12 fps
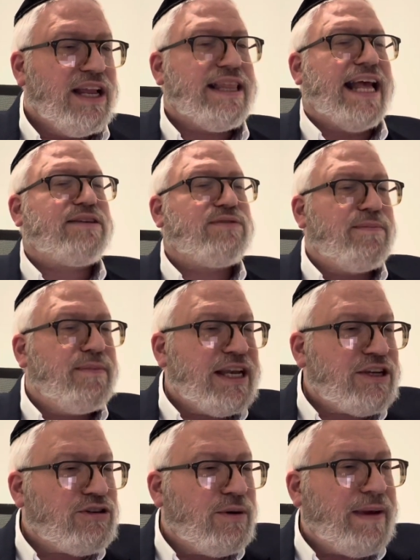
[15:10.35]
That's what
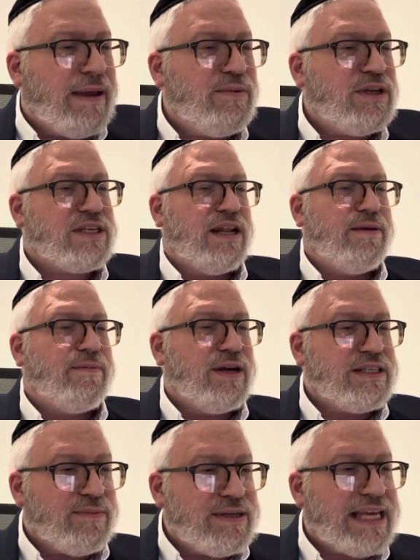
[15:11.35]
Moshe Rabbeinu was,
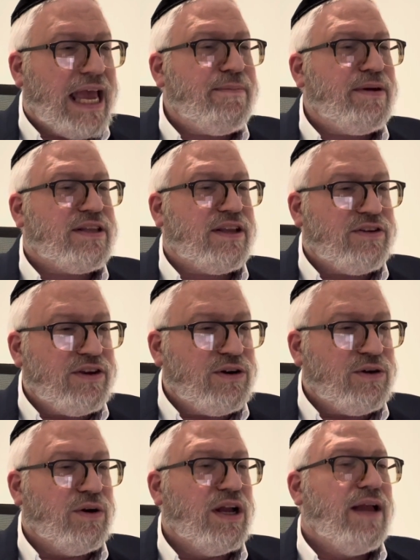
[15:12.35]
was, was, able to
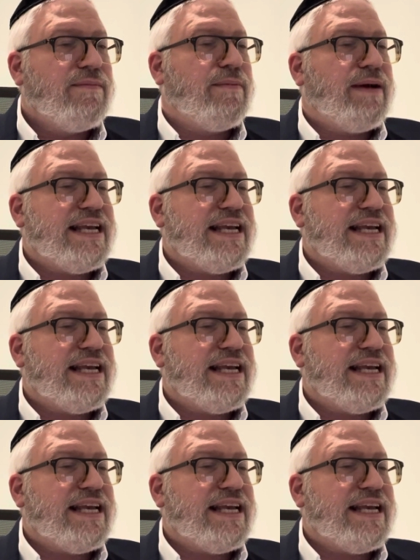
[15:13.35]
do. The